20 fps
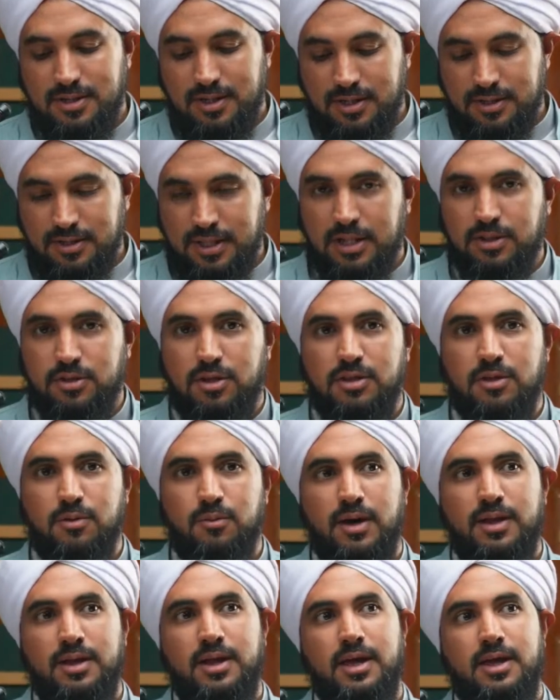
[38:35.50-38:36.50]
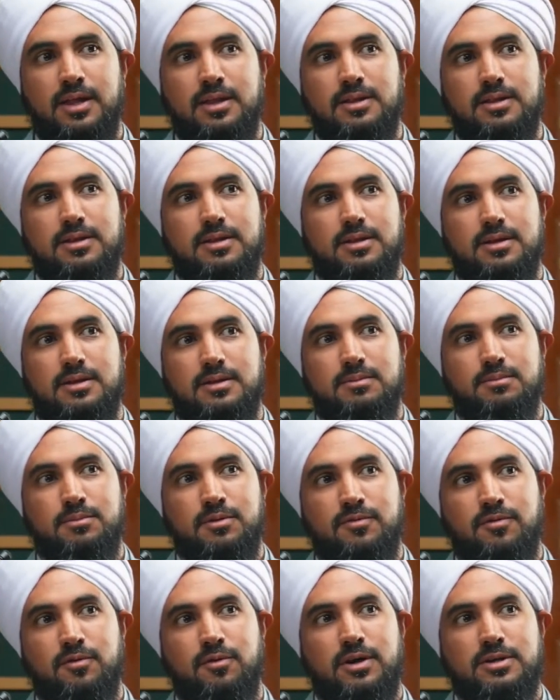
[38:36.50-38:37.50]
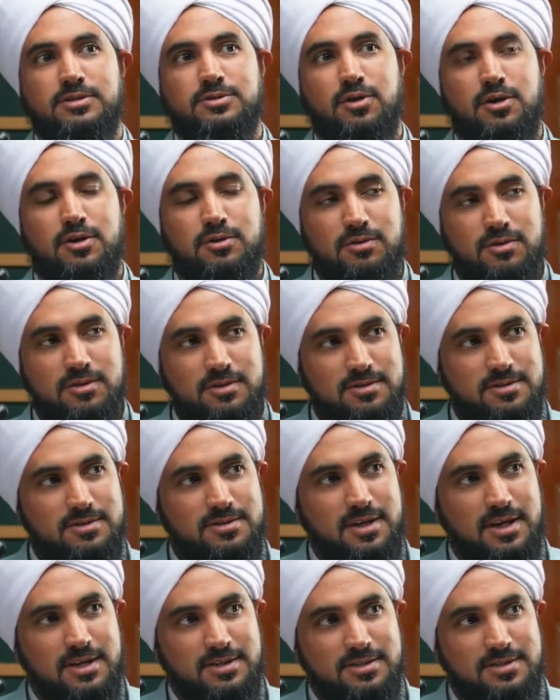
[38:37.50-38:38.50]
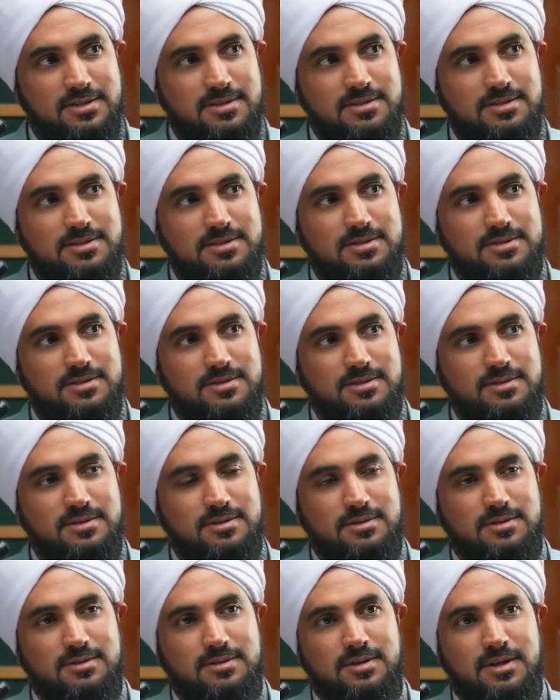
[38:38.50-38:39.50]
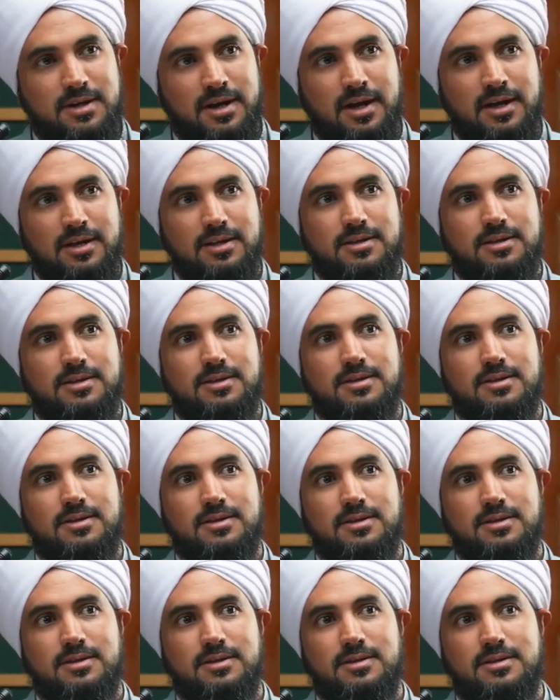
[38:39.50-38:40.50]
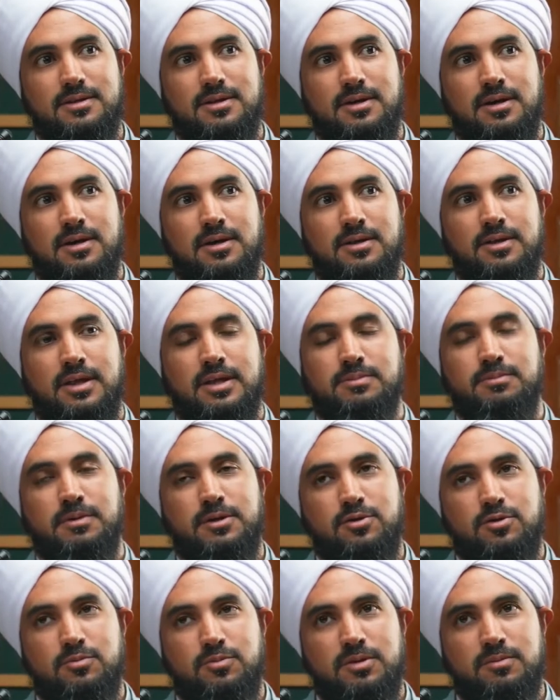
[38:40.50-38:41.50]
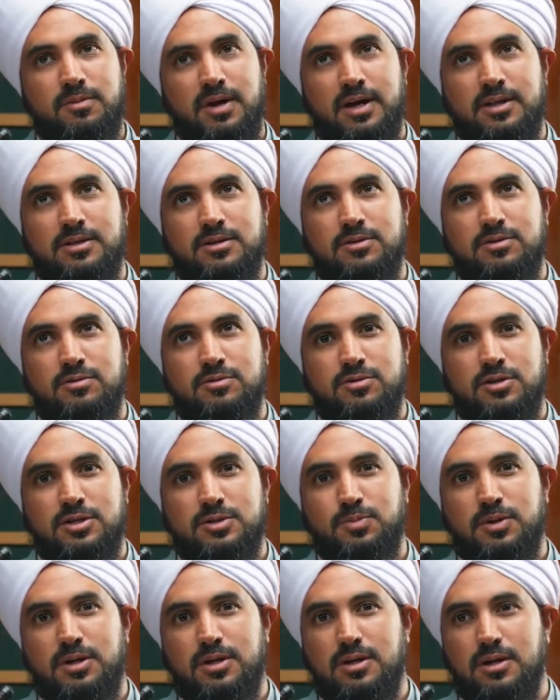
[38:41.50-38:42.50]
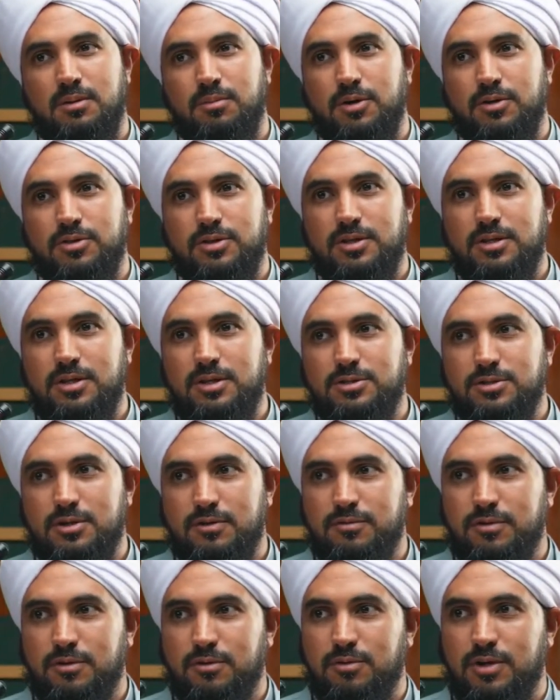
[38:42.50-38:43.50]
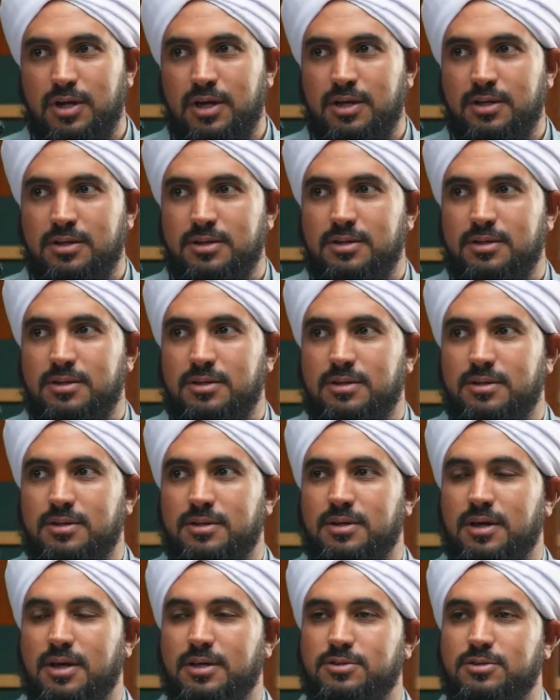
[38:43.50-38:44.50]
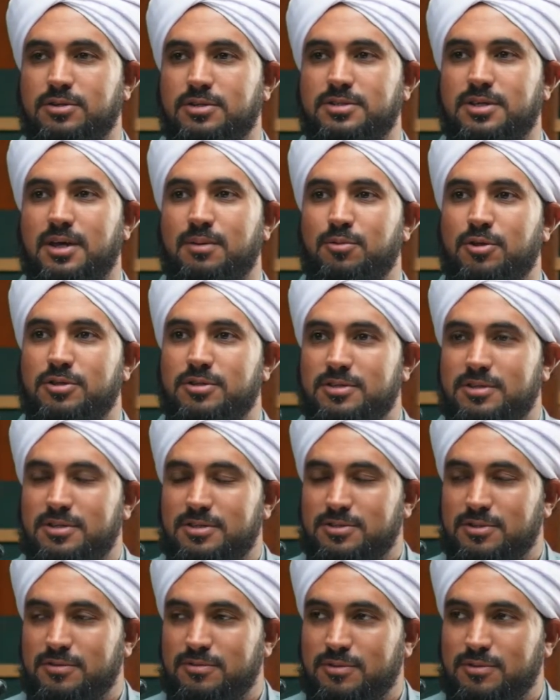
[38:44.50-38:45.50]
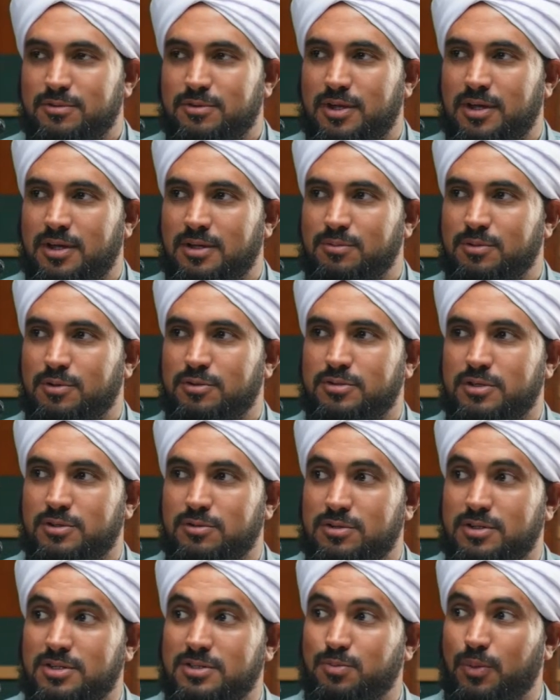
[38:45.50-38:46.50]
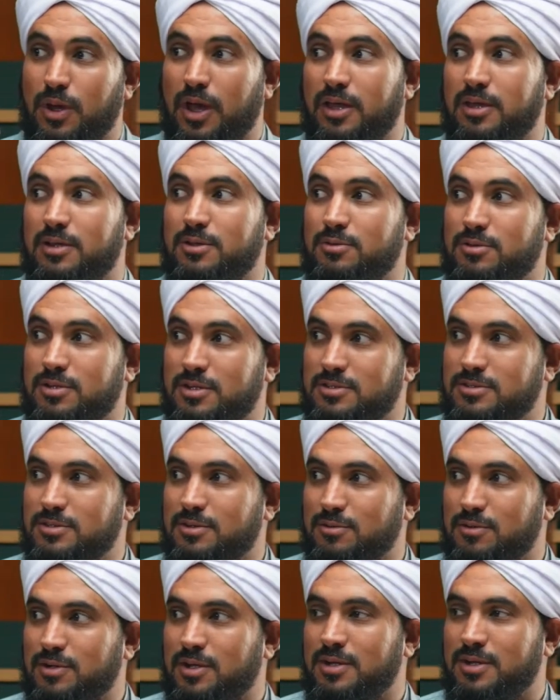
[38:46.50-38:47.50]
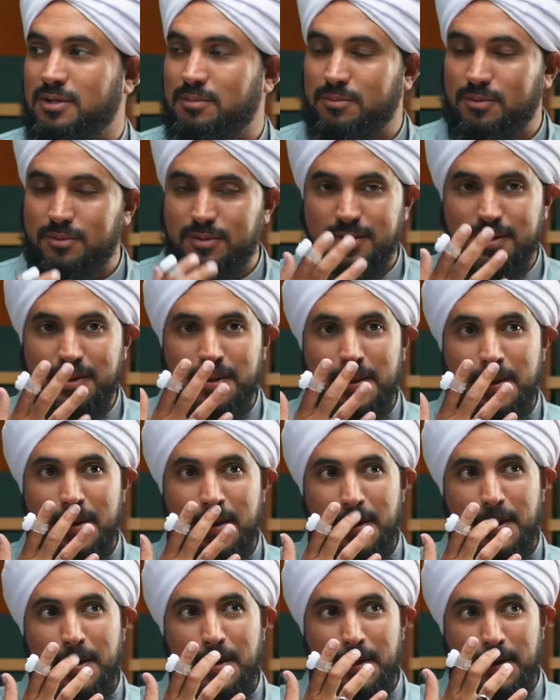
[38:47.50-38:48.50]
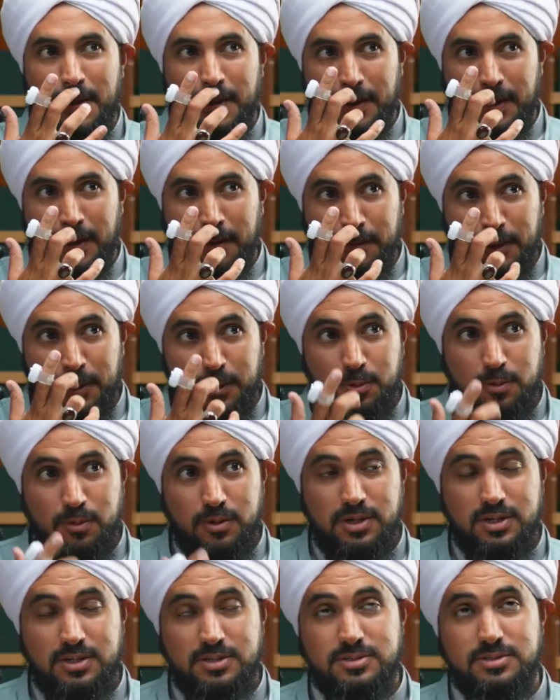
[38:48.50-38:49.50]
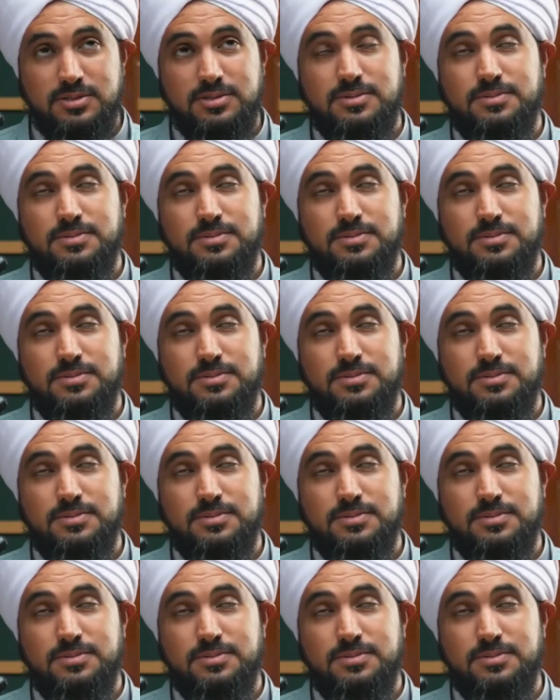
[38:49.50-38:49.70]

That on the one hand, before I start with these discussions, right, that should be my attitude. So he's speaking about the teacher of the Quran. I shouldn't say I'm not a teacher of the Quran, because I should aspire to teach the Quran, number one. Number two is,